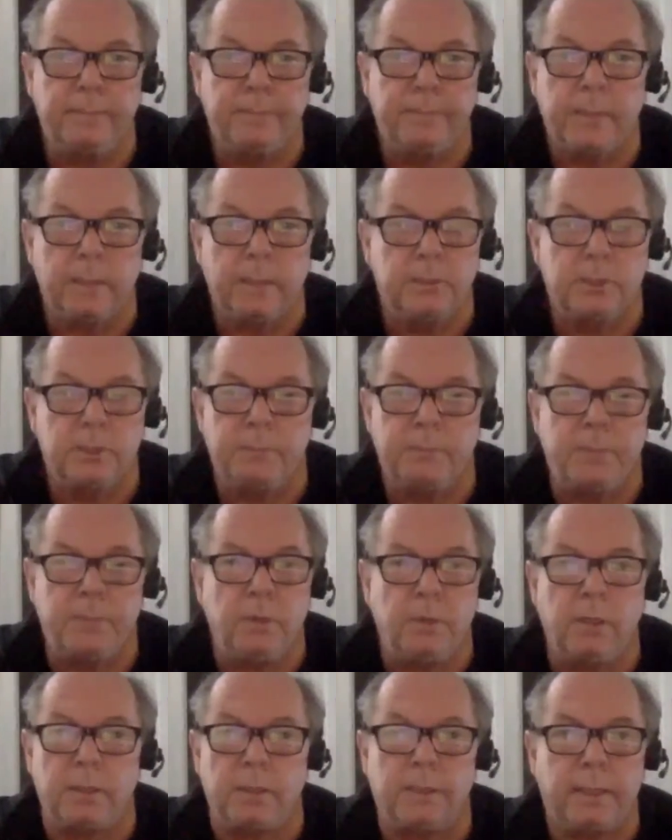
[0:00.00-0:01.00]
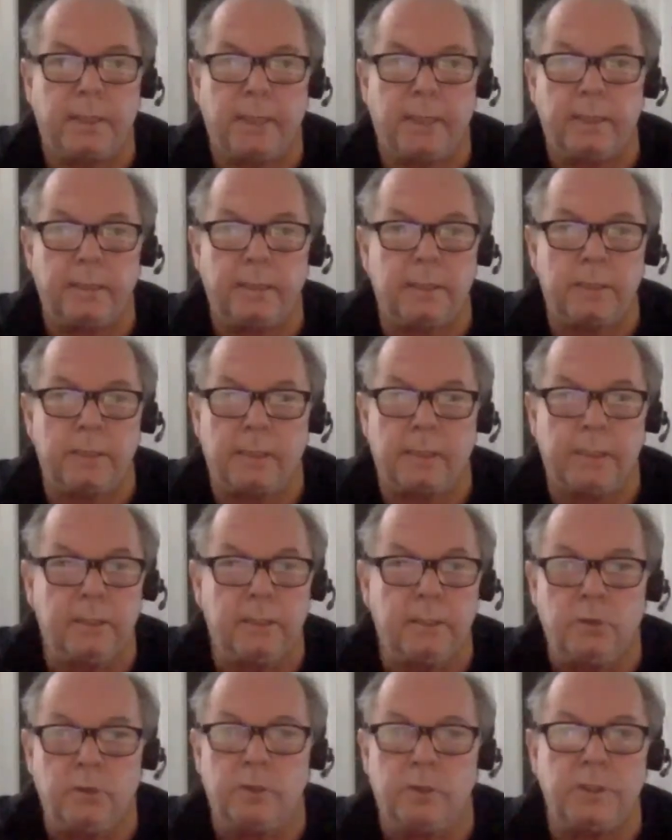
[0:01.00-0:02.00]
support and
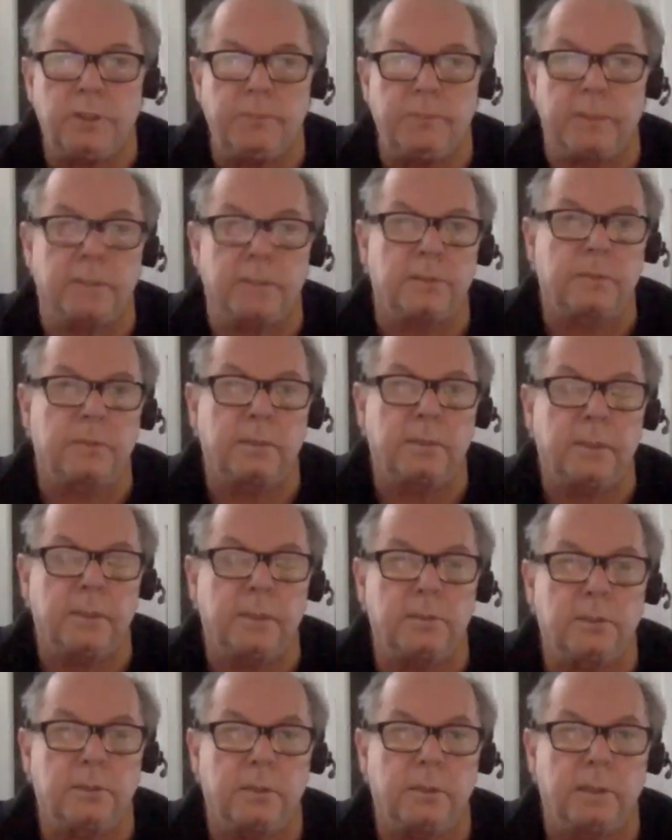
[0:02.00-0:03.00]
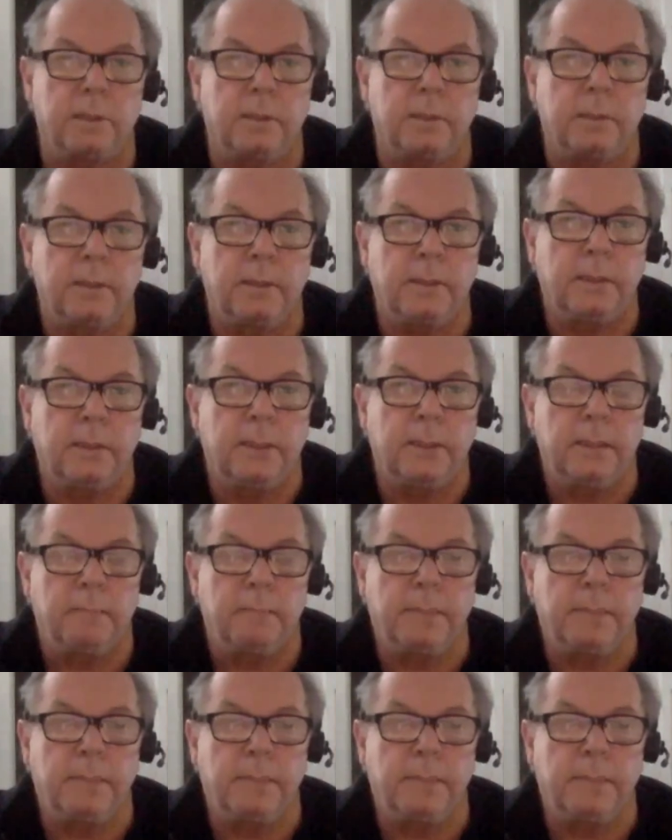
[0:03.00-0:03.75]
endorsements and so on. But